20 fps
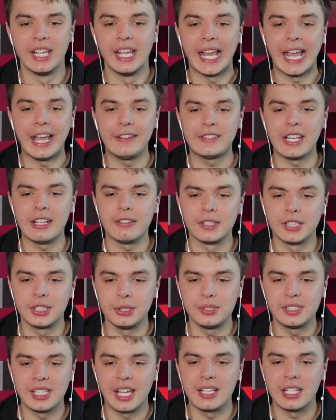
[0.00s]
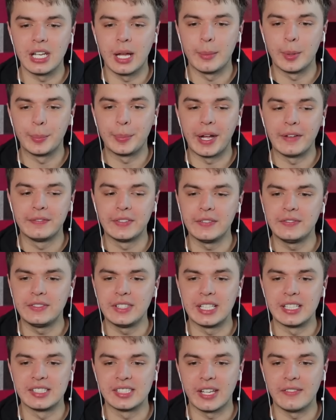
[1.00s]
"If they reduce that number by
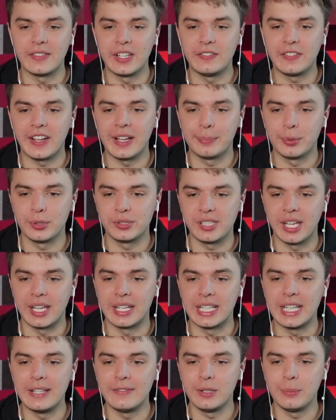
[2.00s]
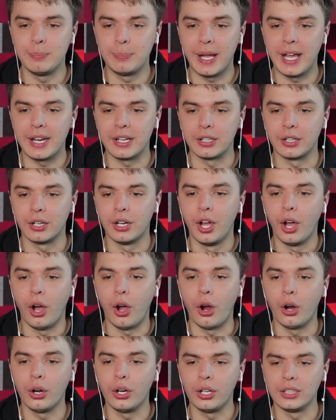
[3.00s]
50 to 75%, even better.
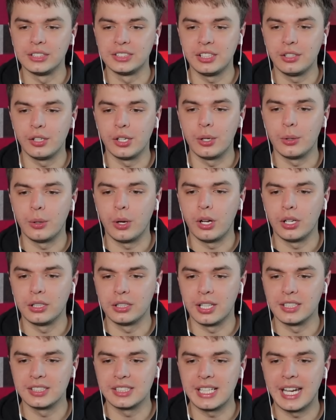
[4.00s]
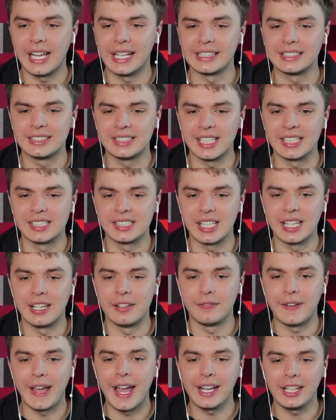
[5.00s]
R0 doesn't exist in
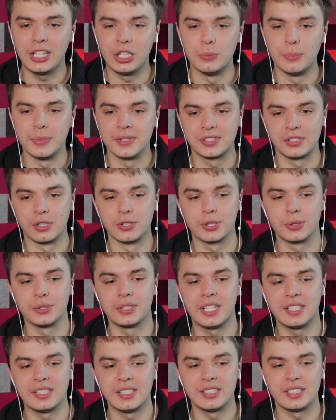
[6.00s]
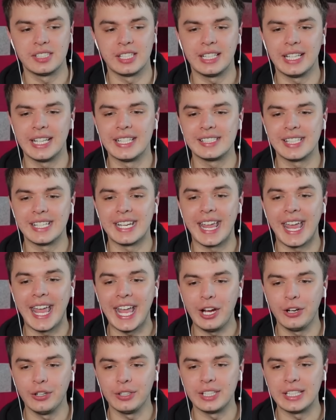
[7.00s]
a vacuum, but social distancing is
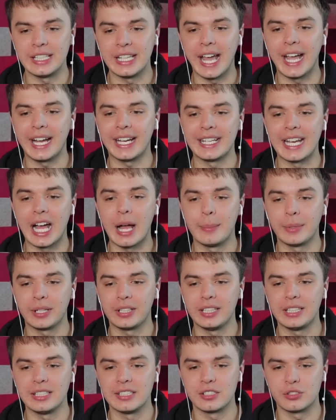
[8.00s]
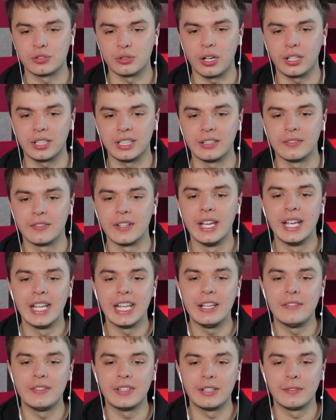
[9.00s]
inherently economically destructive,
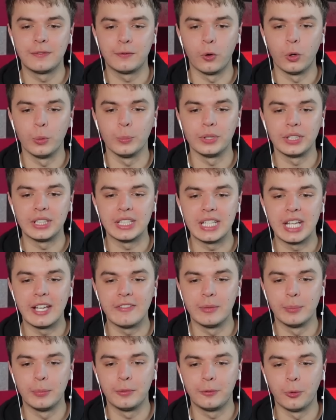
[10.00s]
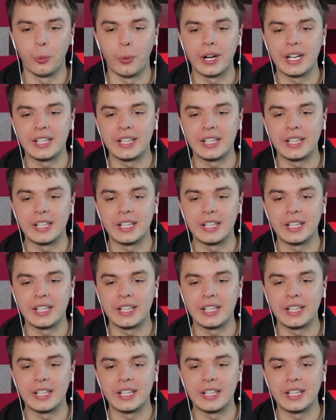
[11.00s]
even informally, even before any